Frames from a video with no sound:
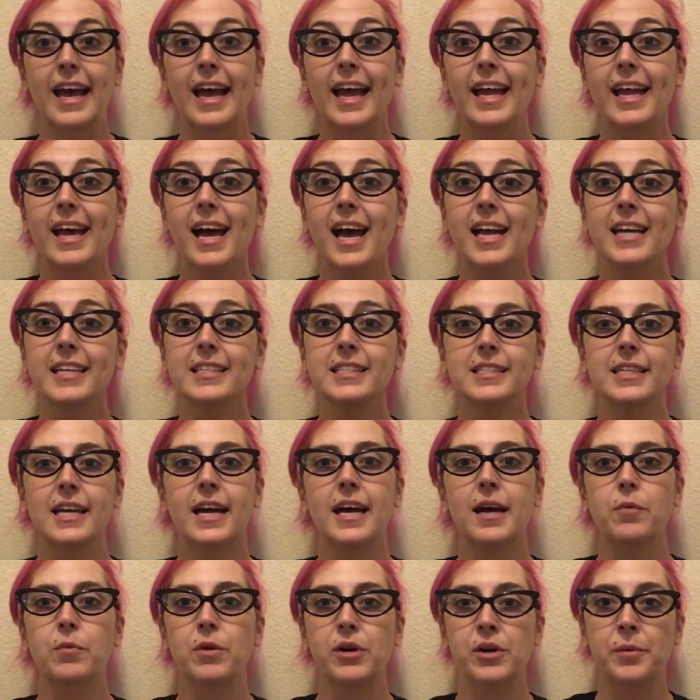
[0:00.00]
Hey guys,
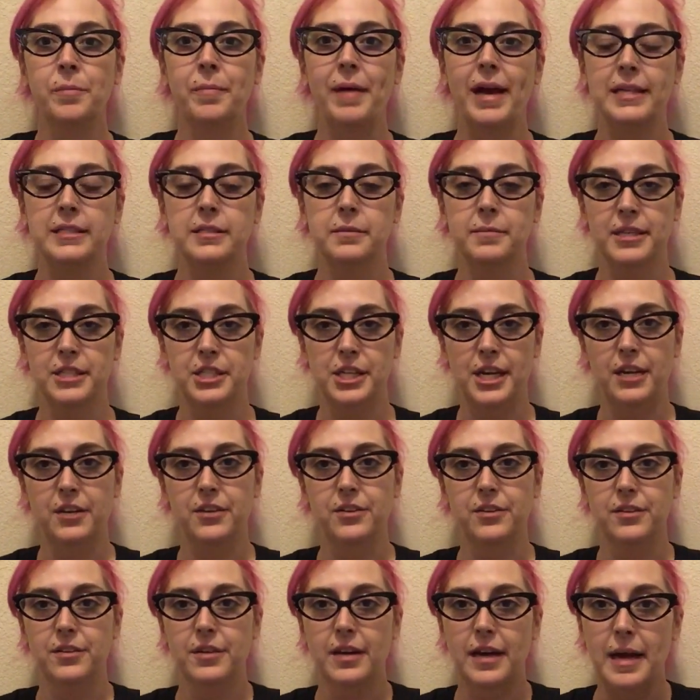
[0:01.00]
uh, welcome back to my channel.